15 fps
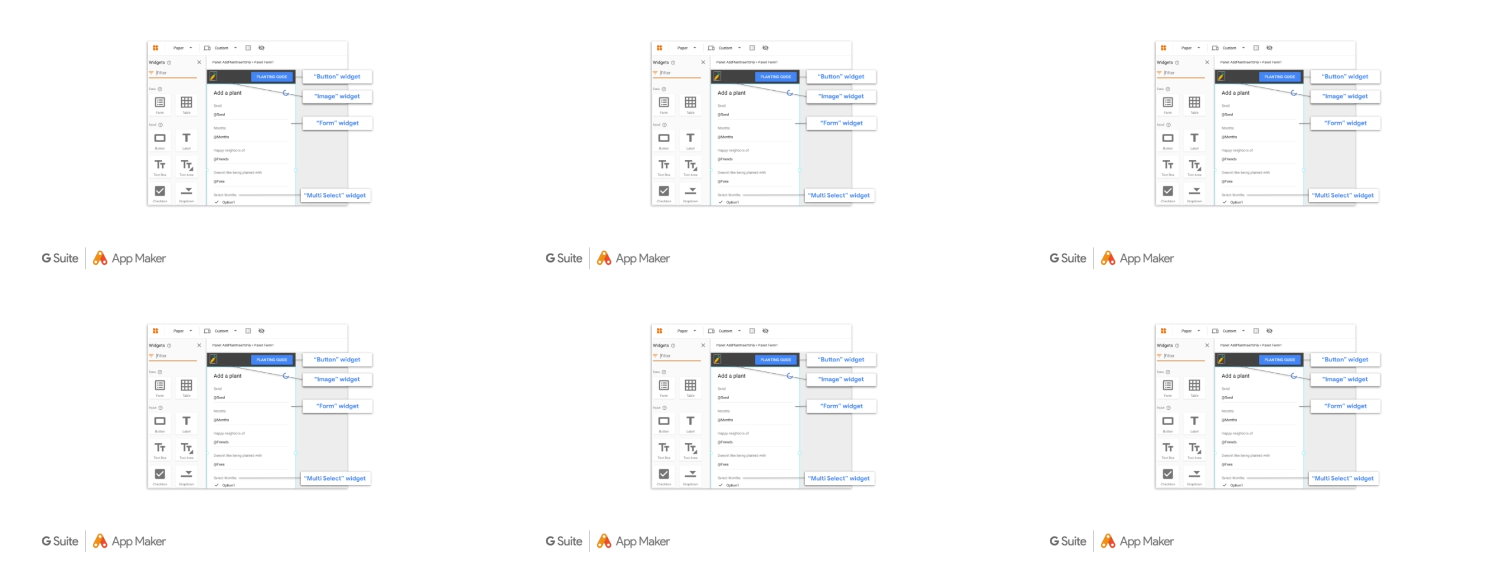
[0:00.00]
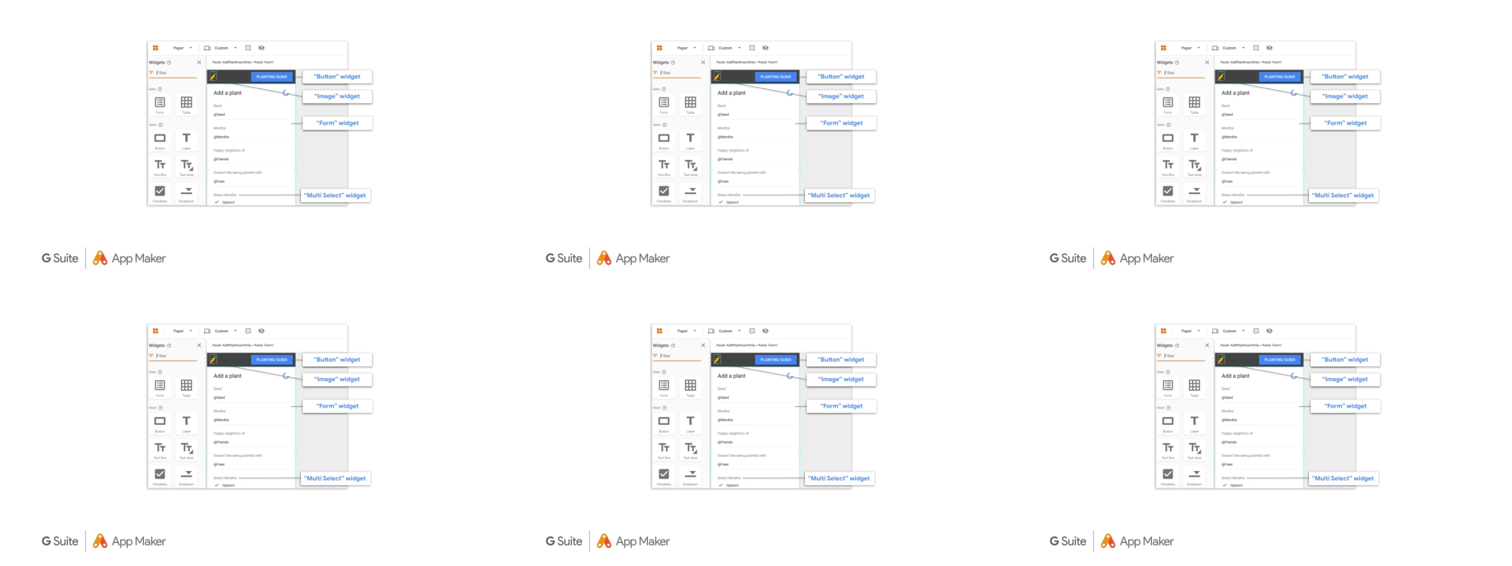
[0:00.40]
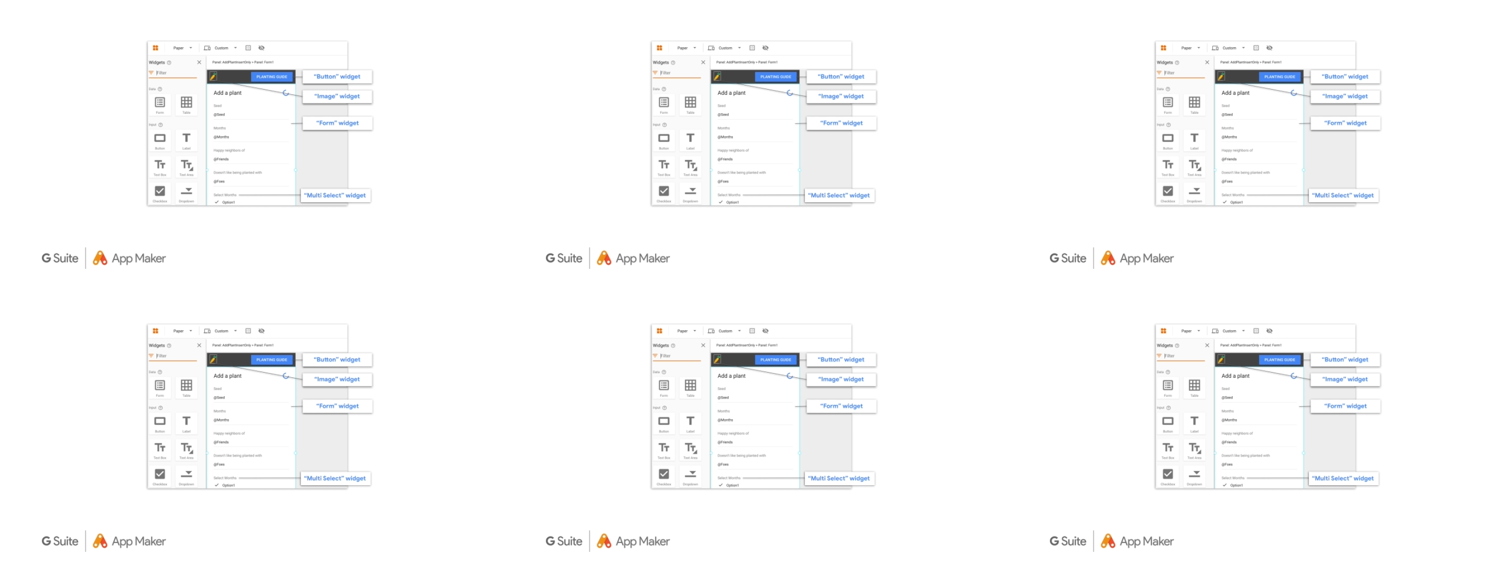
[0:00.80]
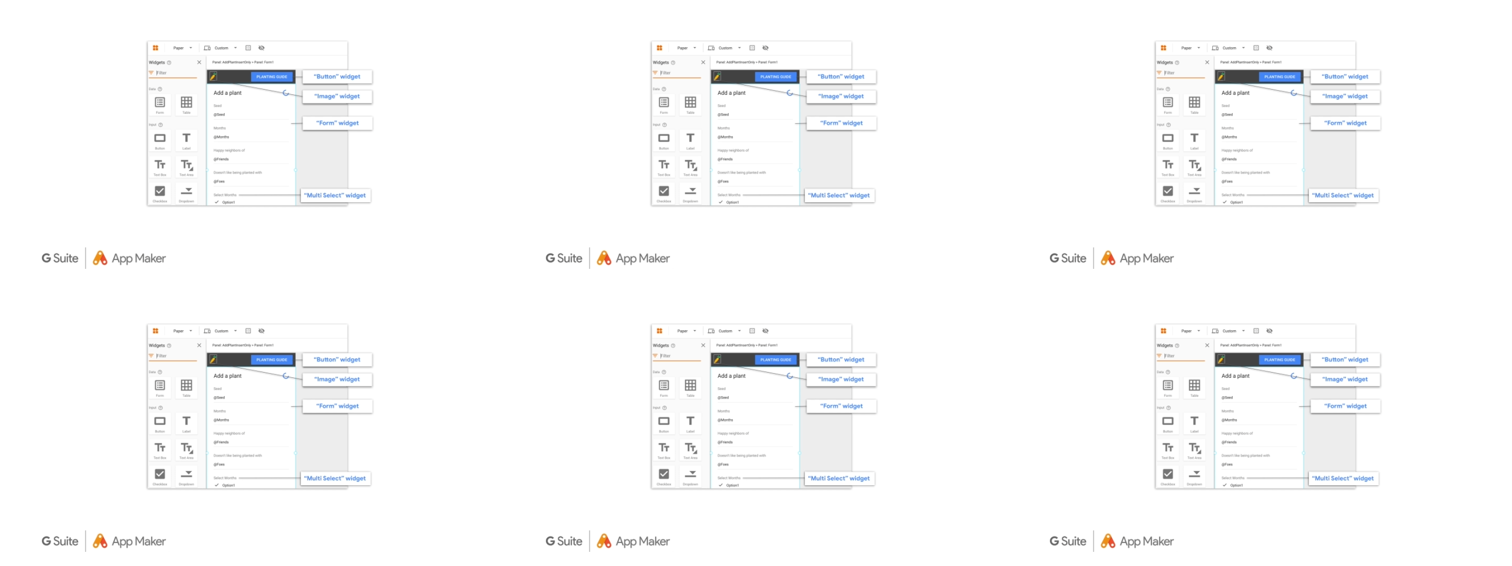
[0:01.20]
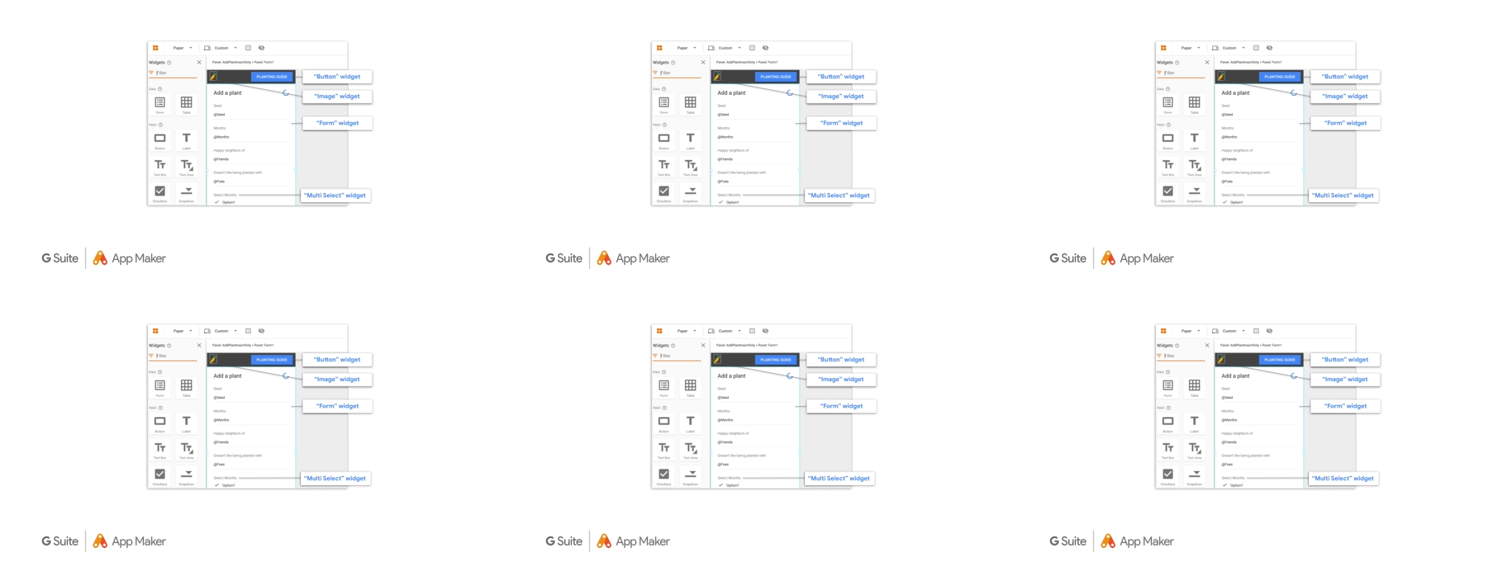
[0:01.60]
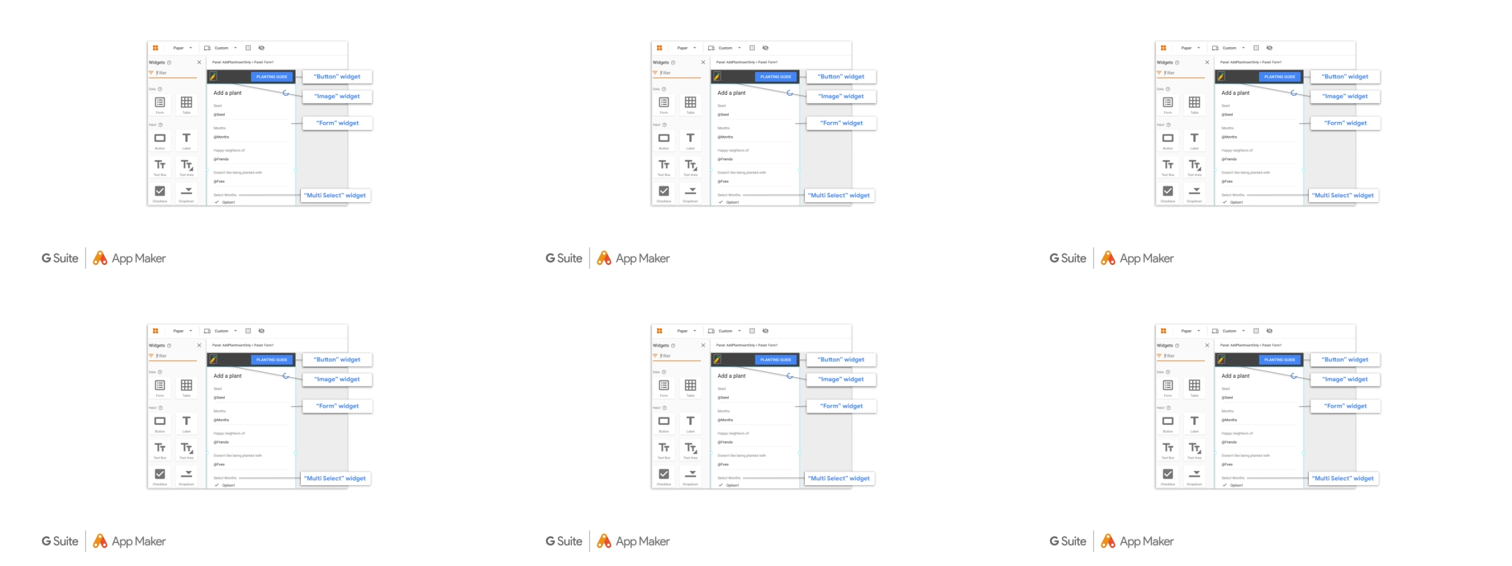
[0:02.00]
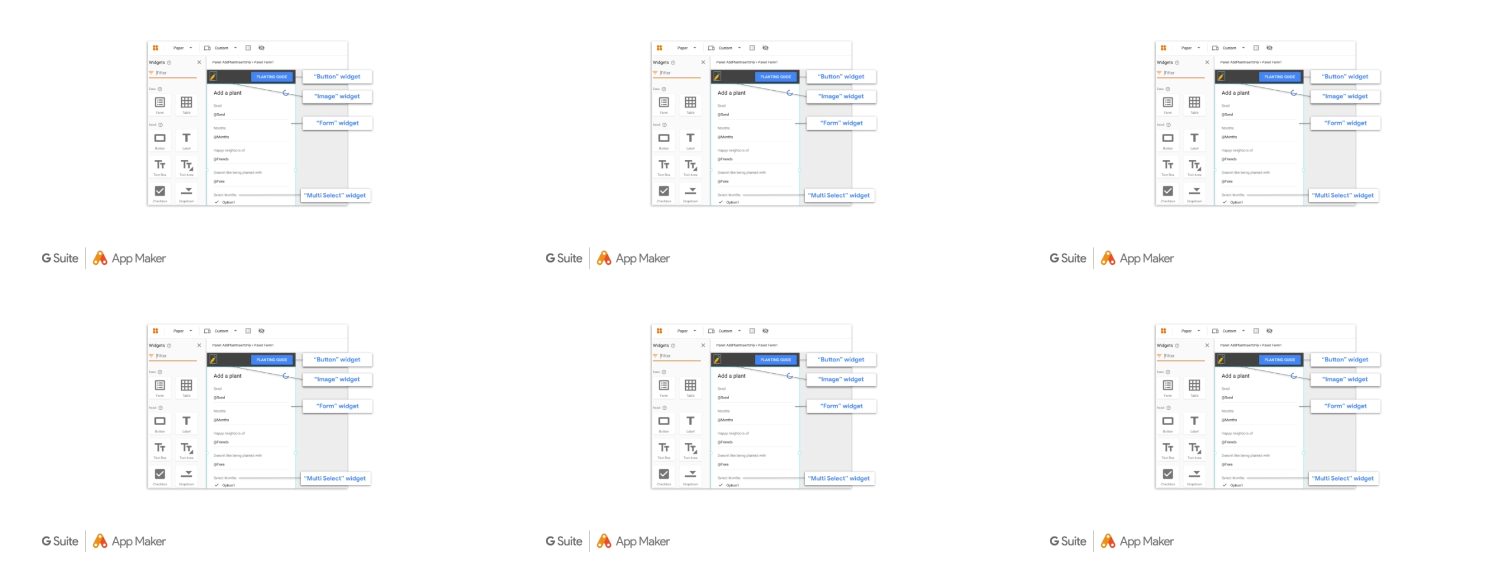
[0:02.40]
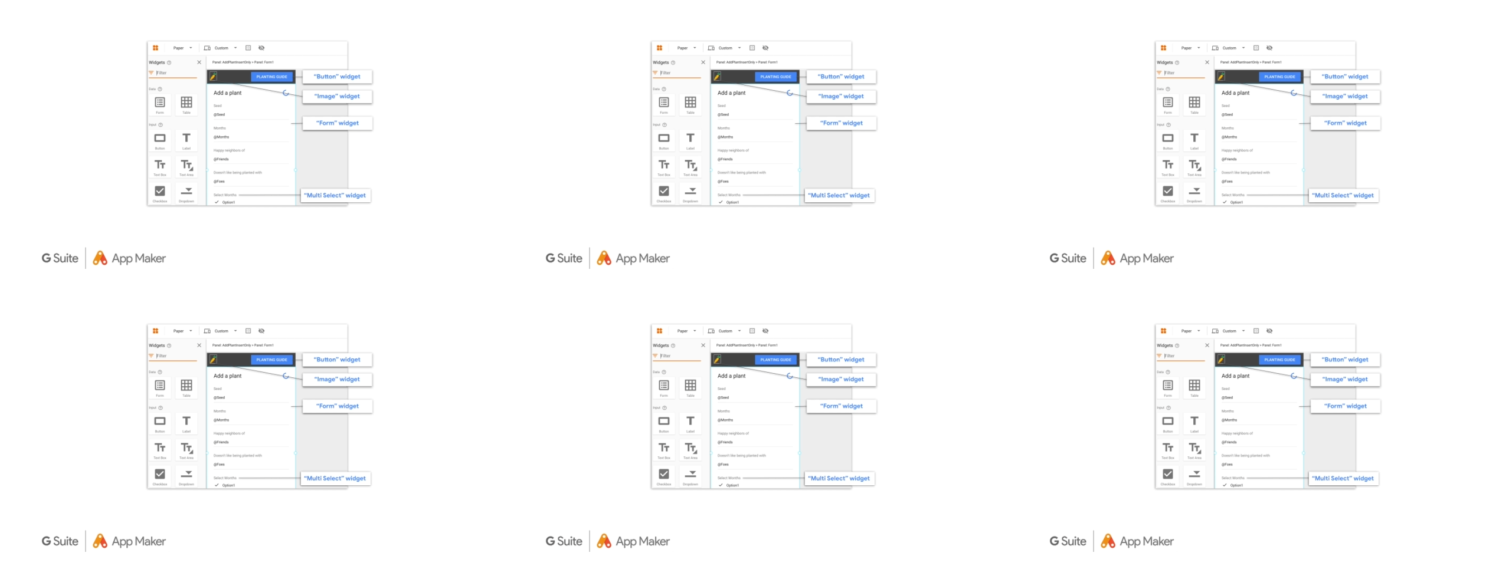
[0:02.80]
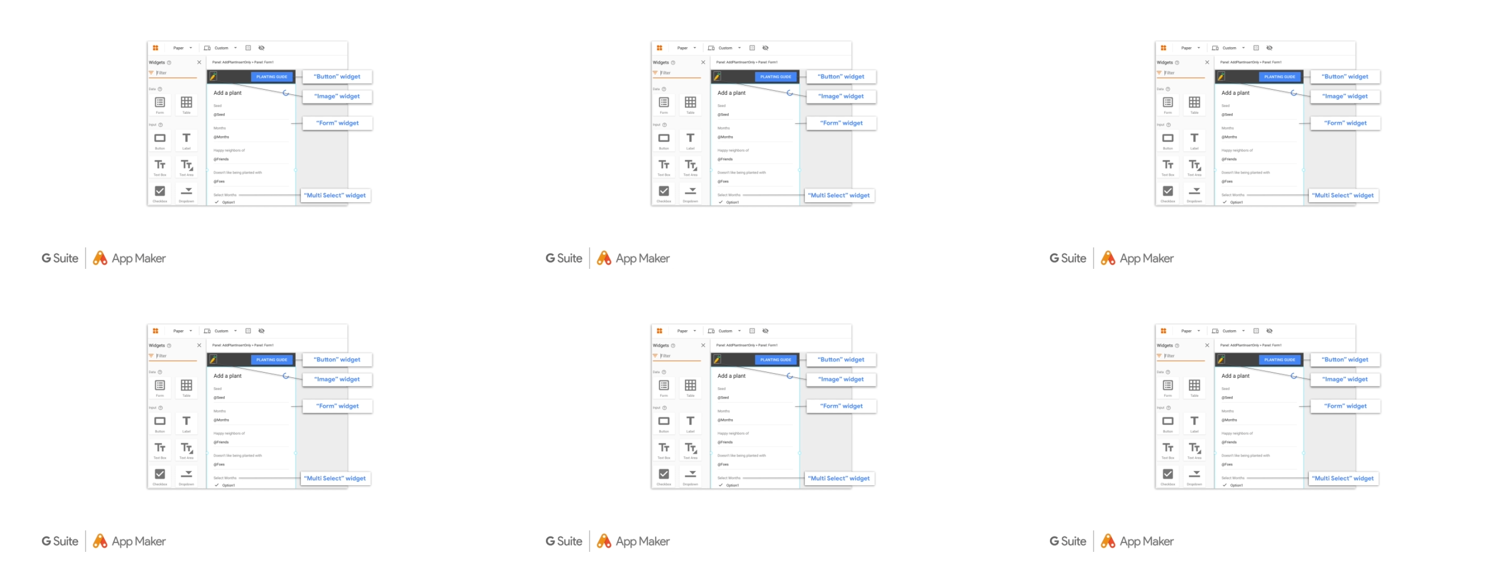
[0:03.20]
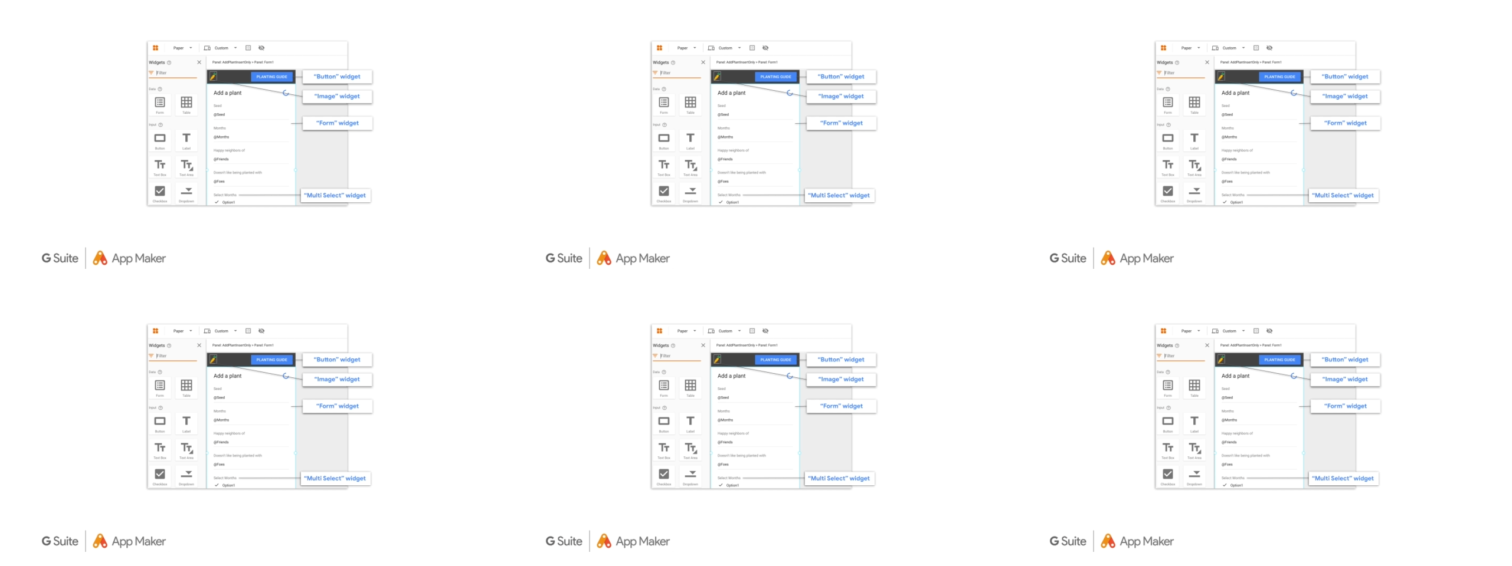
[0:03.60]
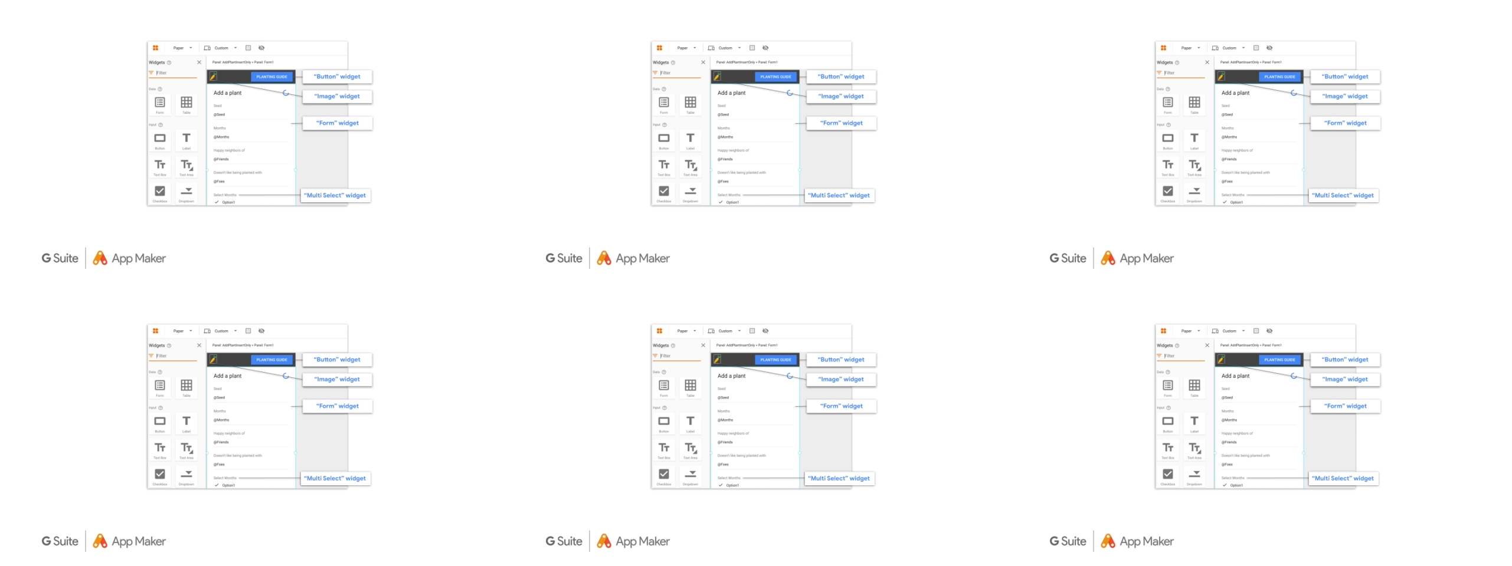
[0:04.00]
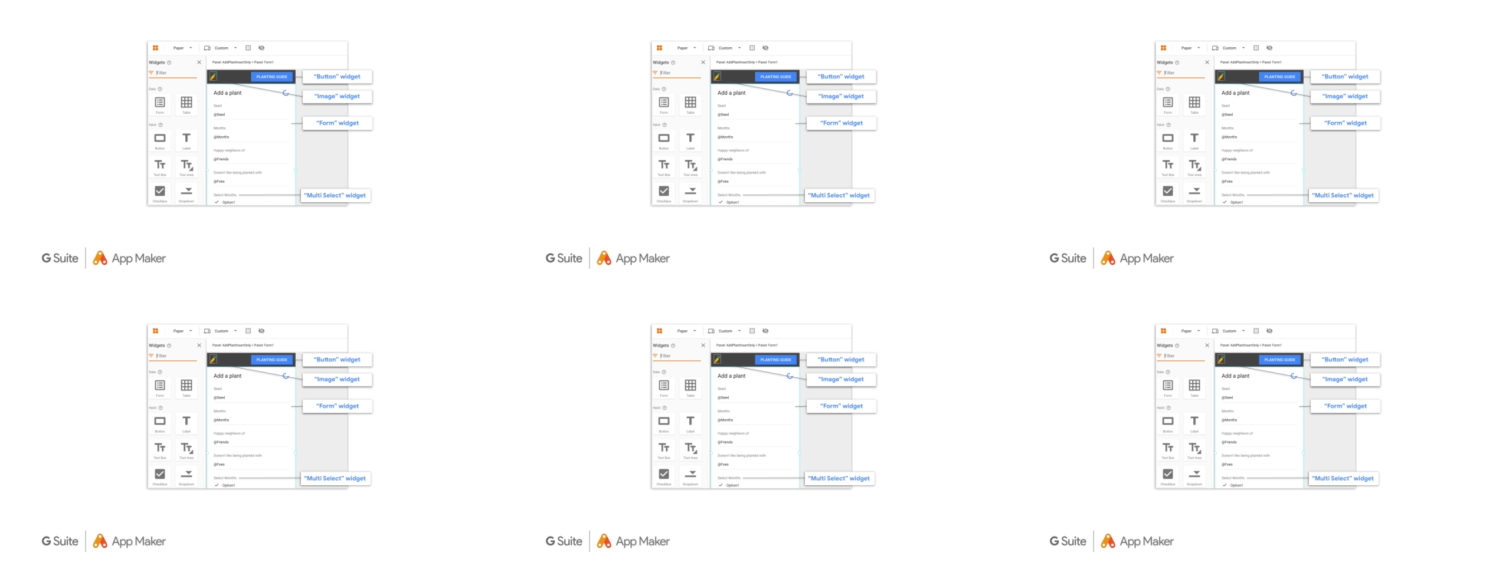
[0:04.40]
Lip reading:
No face is visible, so there are no lips to read.